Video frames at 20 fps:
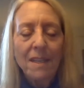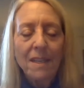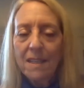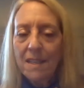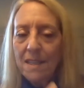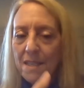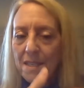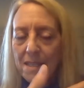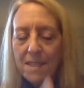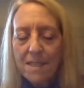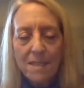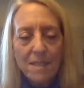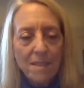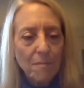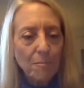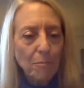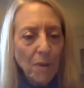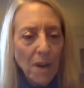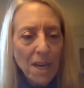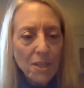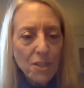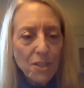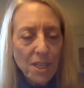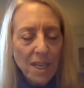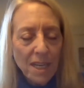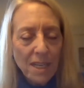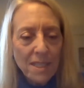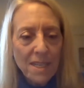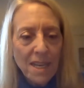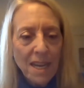this
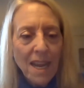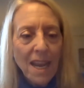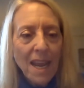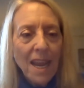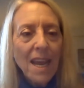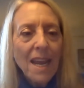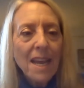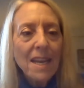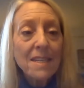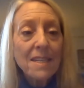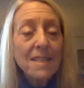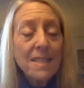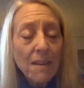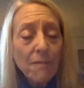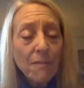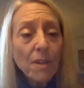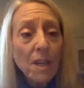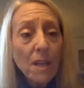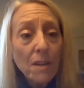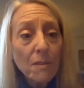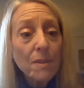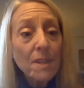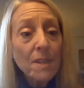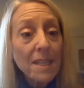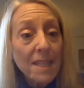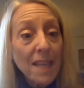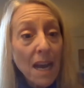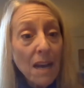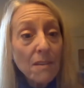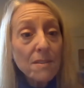project, and several
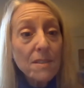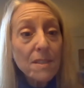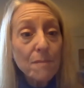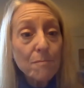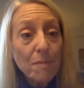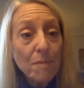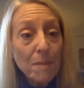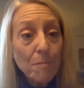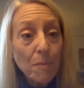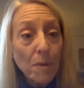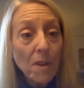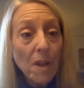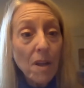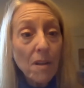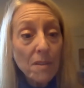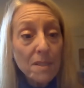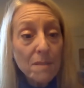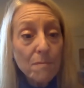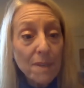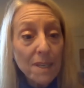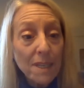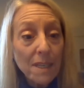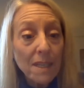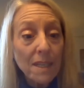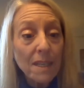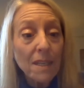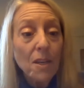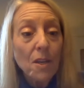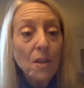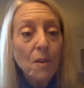100,000 people
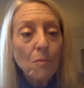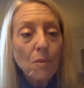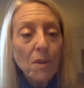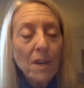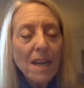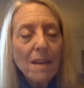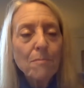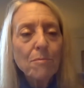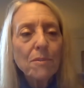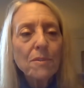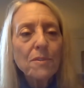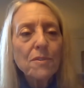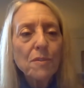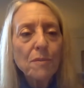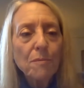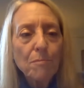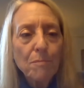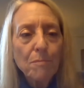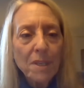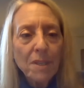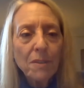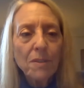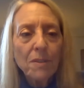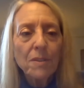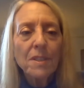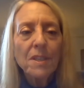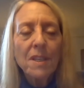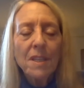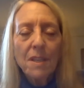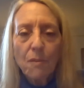ultimately were able to
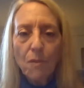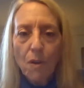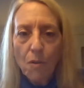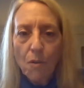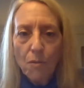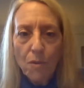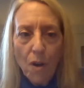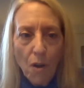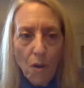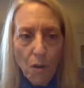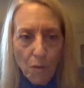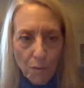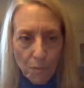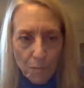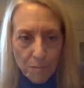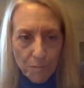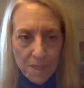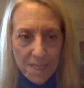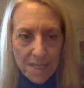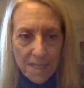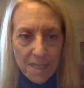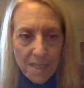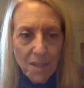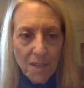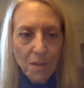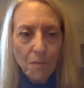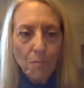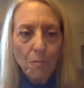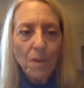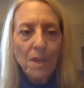build their own homes
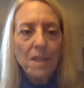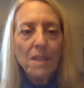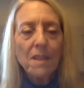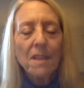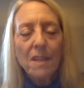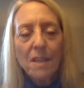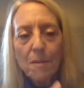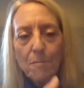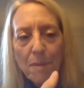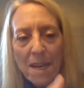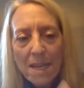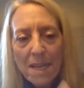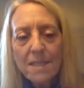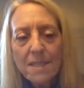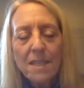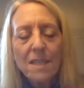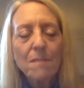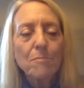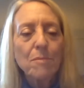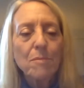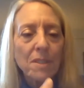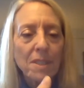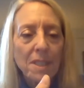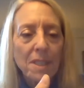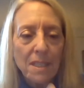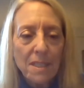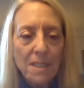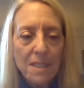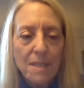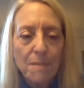with capacity building
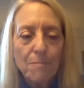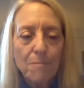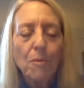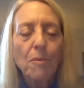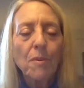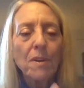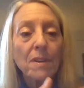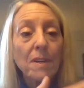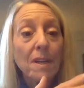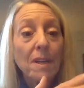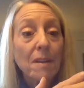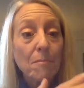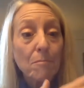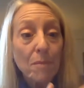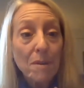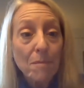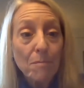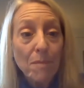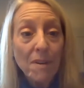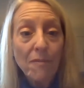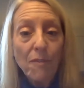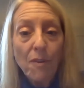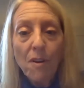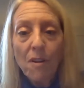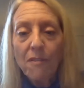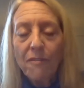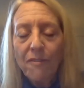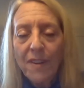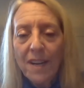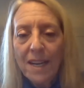and support, but above all,
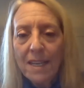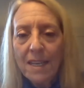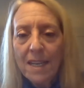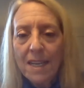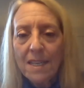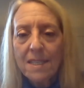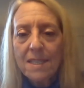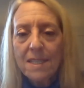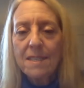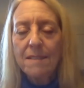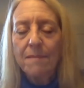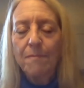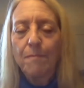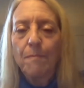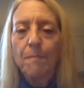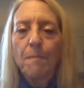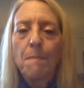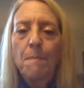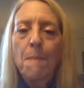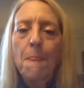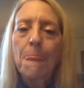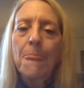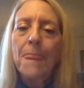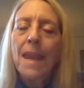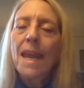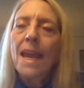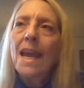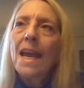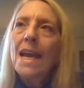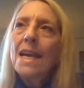finance.
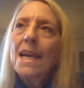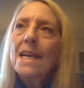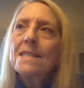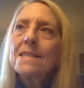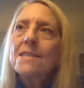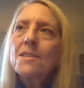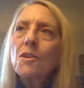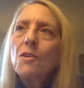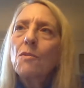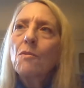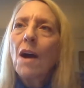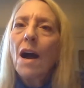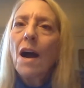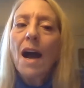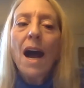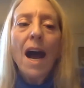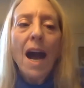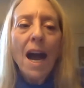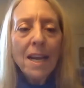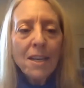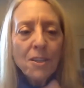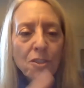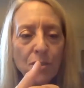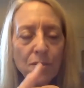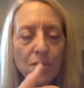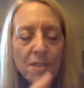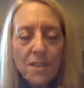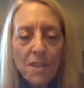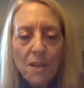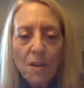And so I
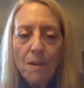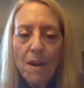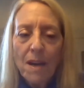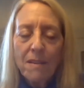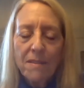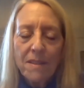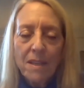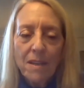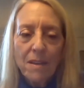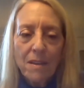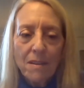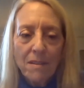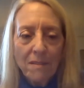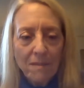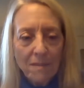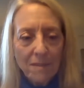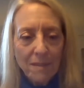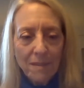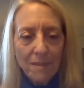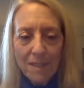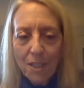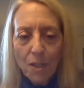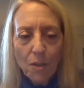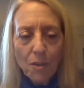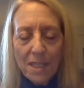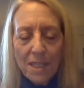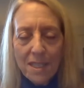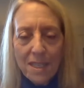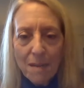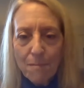choose to go out there. The
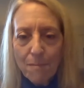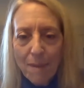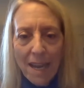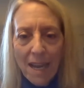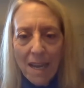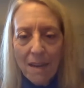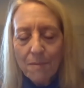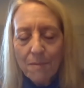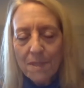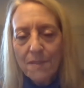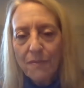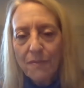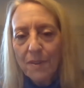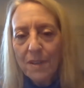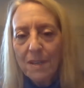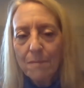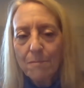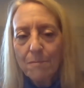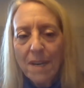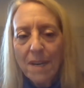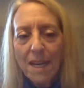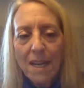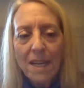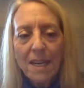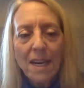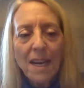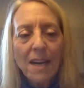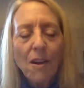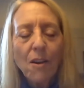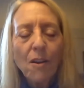only time I had was Freedom Day,
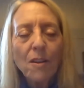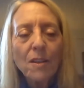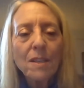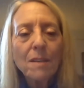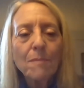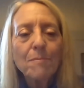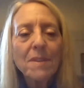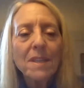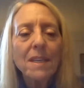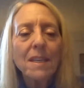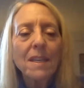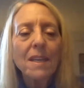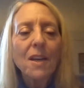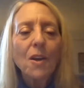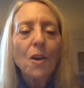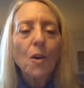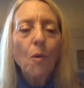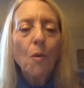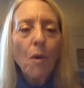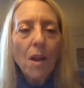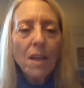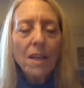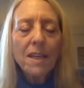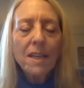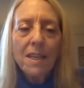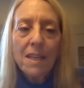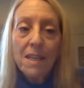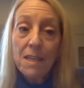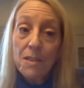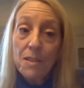and I called up the
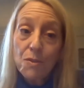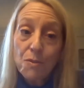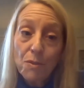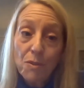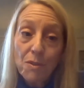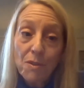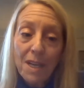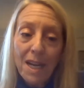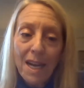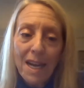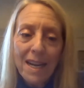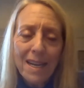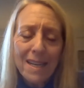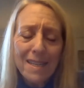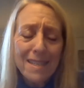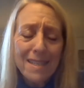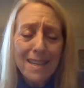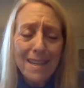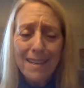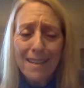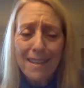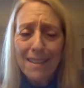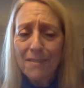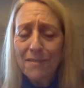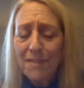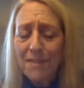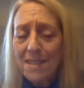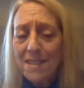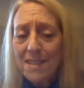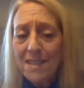quality control guy. I said, I'd love
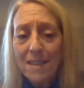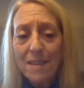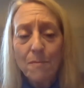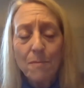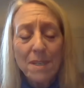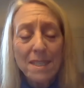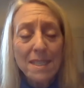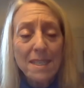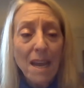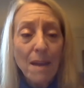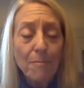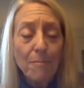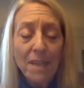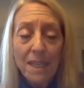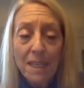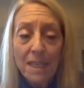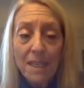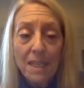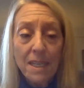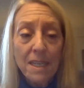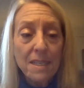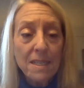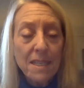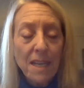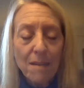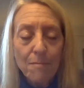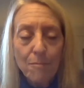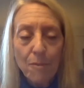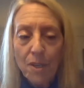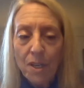to see what's happening in
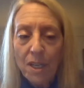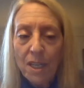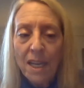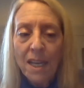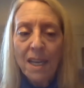Keyskamahuk.